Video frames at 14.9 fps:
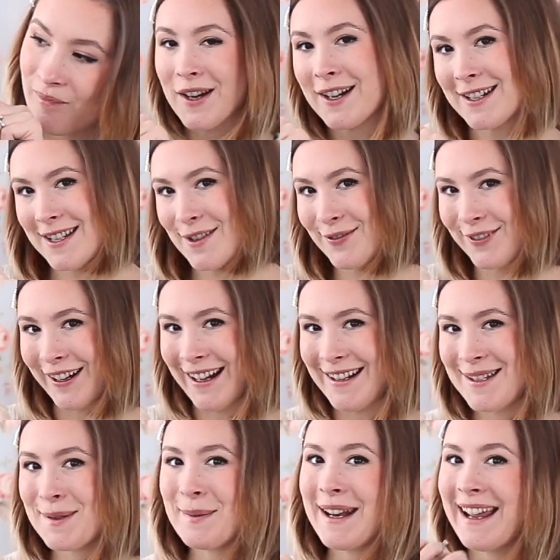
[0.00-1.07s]
Very
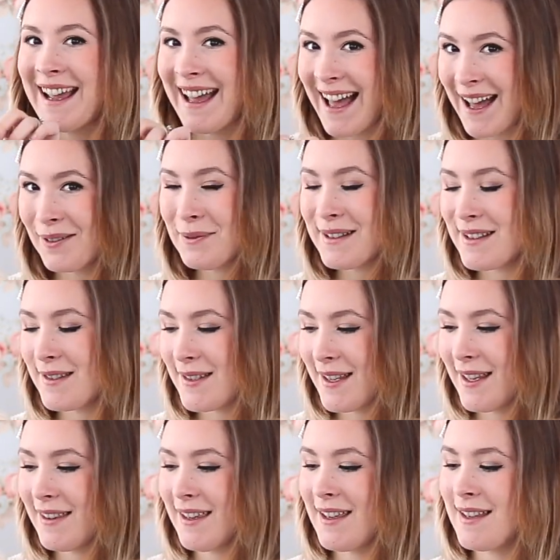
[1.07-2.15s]
different, but I have been
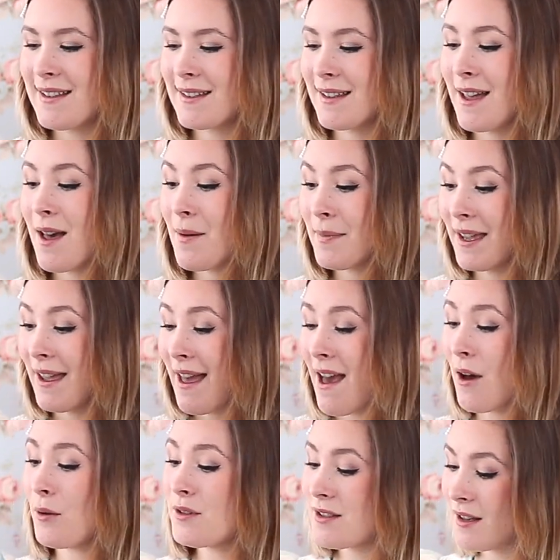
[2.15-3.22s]
seeing these coming
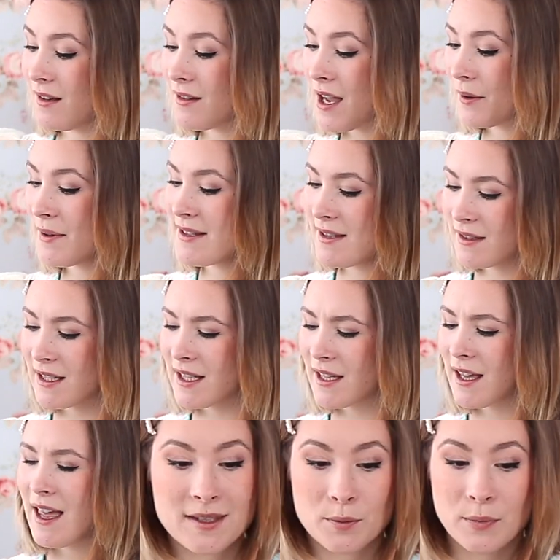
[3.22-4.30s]
out a lot recently.
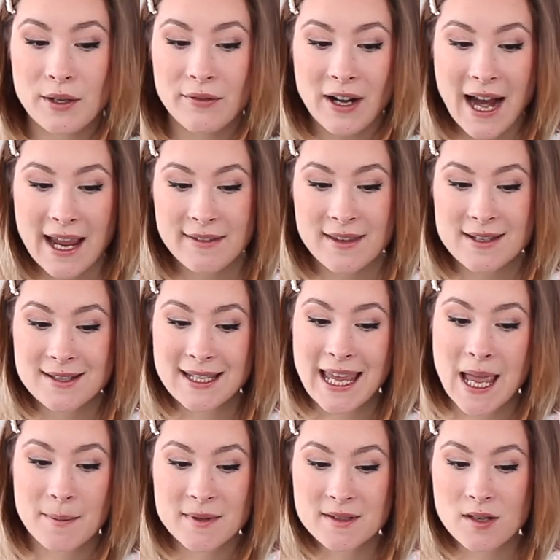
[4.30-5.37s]
It's the River Island
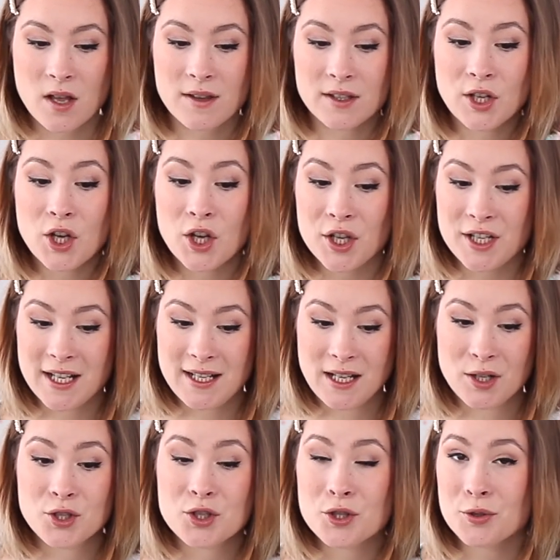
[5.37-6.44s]
Camisole and
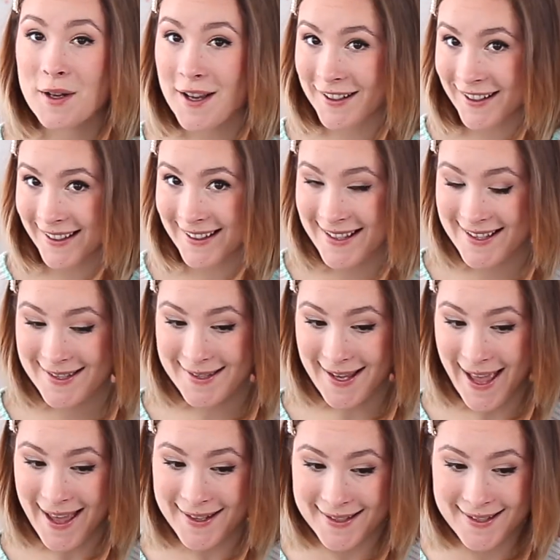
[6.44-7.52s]
Hooded Shrug
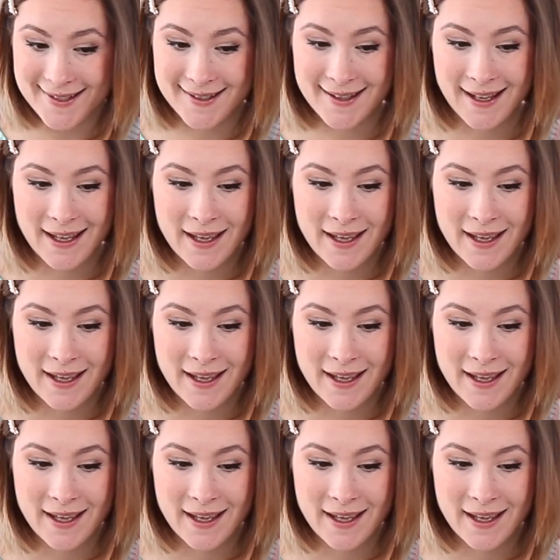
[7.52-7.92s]
set.